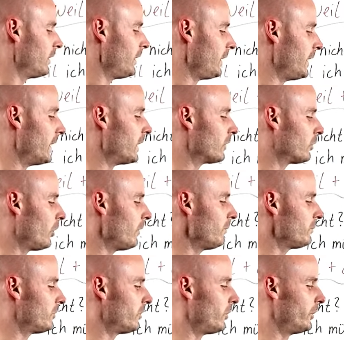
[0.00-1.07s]
er
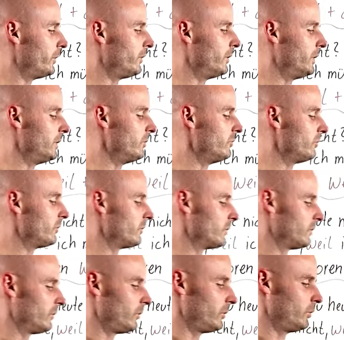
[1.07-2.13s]
kommt heute nicht.
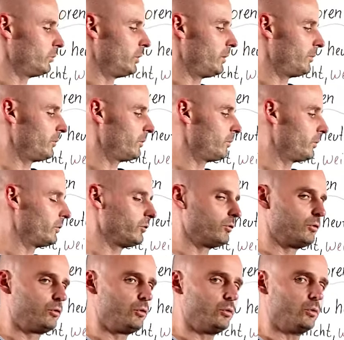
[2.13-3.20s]
So the verb is in
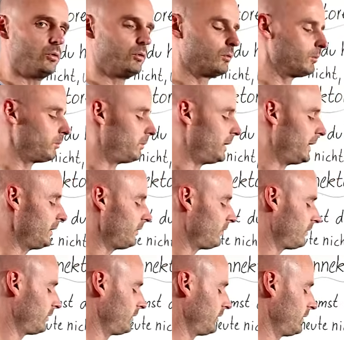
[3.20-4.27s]
position 2.
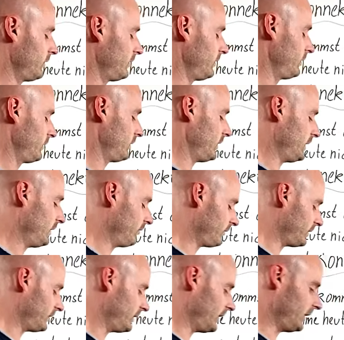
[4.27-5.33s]
But
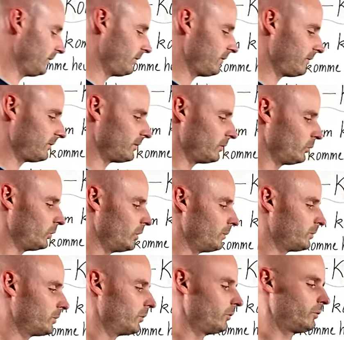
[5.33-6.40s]
after das, the
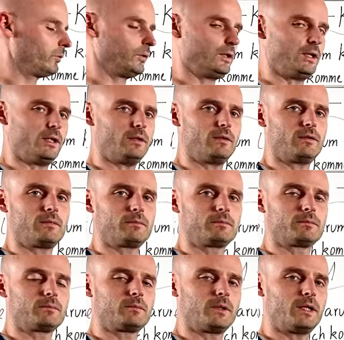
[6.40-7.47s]
verb goes to the end.
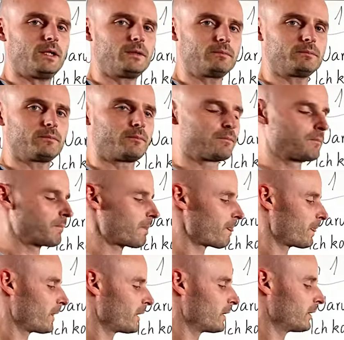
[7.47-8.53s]
Yeah?
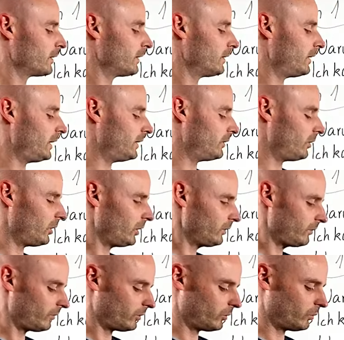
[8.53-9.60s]
And
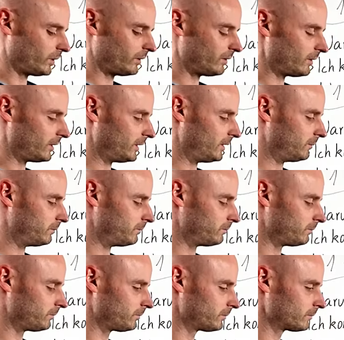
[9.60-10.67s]
also what
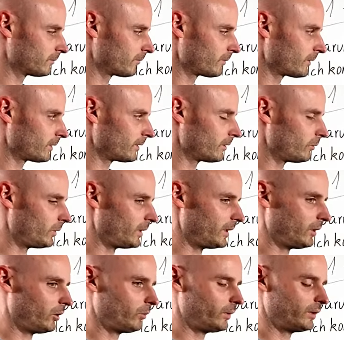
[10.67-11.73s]
I
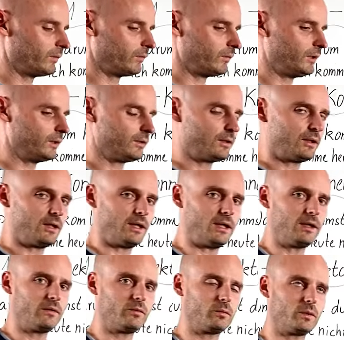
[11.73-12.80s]
always see in
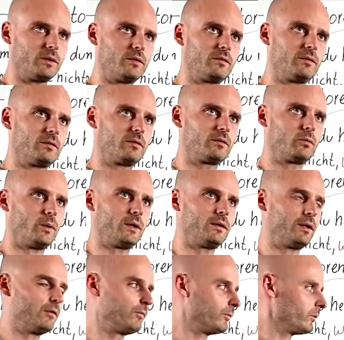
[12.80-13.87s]
class, what is quite
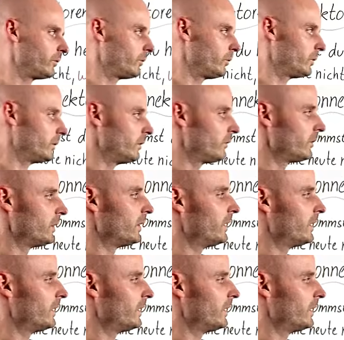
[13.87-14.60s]
tough for students,